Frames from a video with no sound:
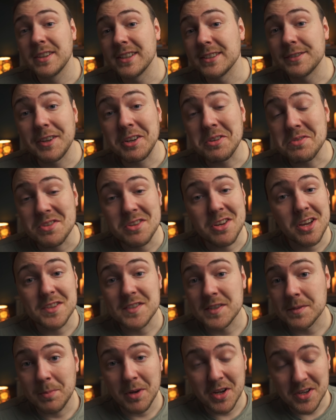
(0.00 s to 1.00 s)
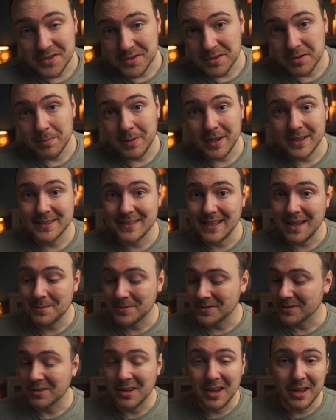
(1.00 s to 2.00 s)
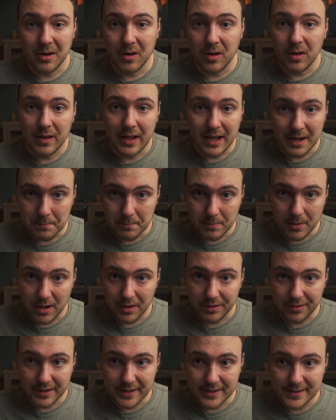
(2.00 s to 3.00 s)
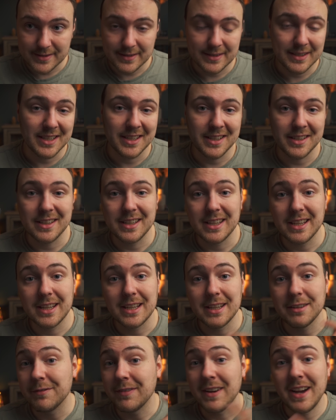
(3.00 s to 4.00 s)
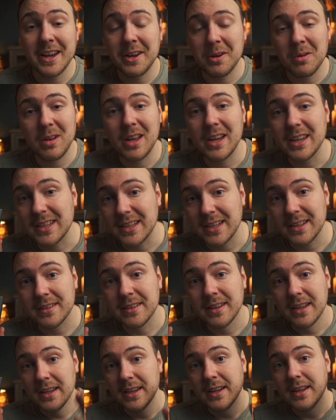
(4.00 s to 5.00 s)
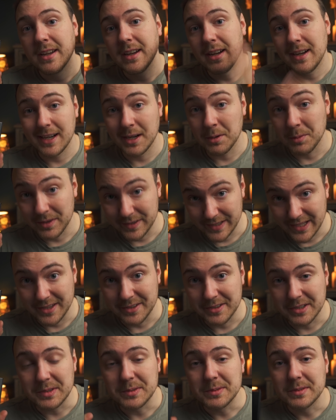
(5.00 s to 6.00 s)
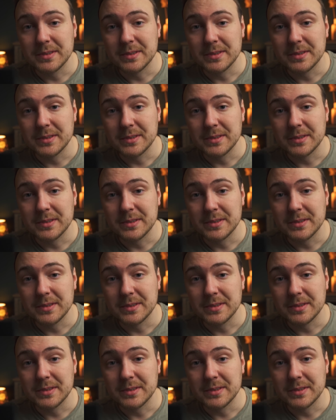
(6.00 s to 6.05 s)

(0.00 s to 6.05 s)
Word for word: this video is not sponsored by Samsung at all. I bought this, and if I don't like it, I will tell you.